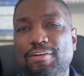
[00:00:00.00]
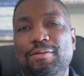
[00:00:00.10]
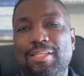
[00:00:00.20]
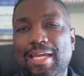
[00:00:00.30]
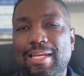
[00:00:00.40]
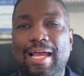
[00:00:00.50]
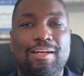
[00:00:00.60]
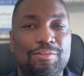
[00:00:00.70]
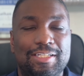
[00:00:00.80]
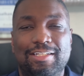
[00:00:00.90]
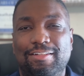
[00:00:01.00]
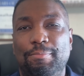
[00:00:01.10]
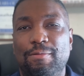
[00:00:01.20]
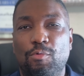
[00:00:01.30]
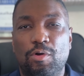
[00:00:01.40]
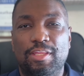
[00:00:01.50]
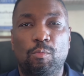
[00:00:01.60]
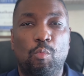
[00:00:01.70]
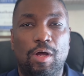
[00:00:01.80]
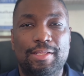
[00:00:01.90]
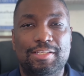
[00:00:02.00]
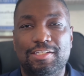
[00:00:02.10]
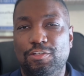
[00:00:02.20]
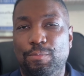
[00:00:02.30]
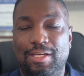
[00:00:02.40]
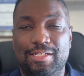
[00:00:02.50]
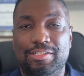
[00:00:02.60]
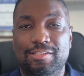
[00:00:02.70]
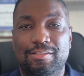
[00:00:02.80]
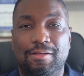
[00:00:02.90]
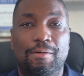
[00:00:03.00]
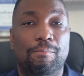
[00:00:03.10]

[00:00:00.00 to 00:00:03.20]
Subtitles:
with that. I don't think it should be more than 1 to 2 pages.